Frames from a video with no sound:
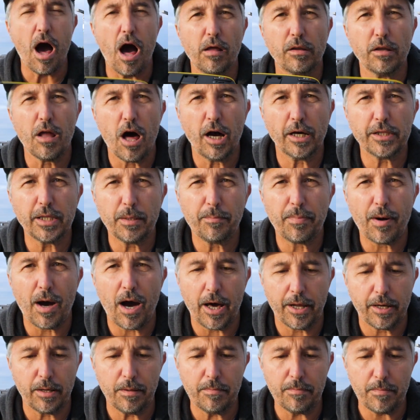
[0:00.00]
Along the
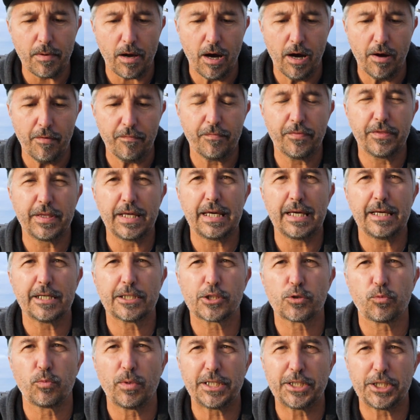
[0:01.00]
bottom of the
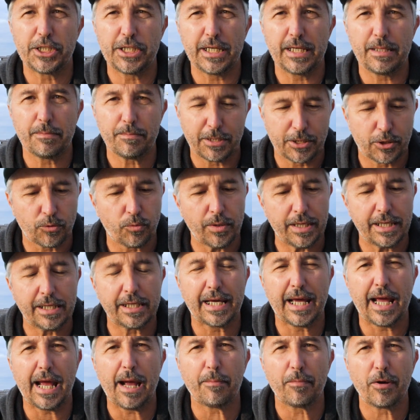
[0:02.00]
switching between
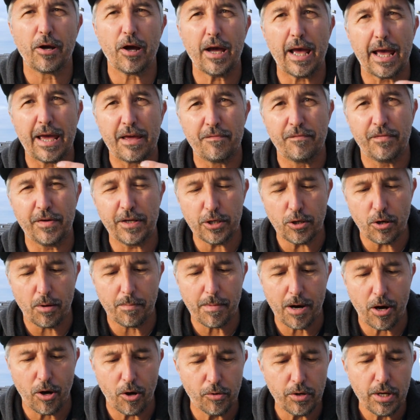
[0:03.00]
camera and video
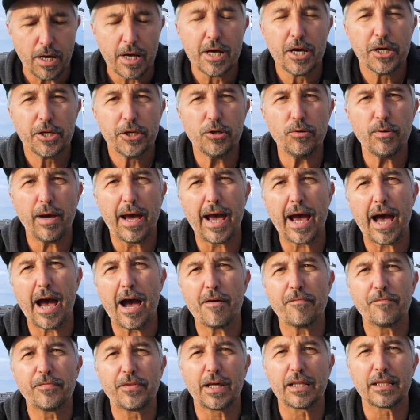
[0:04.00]
mode, you
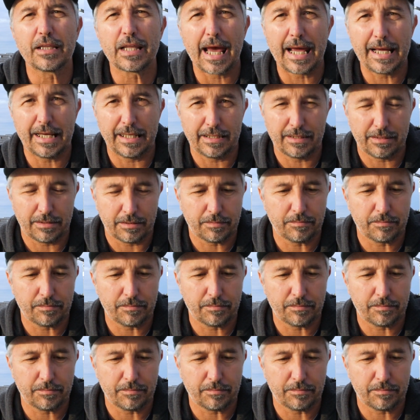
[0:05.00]
have the light.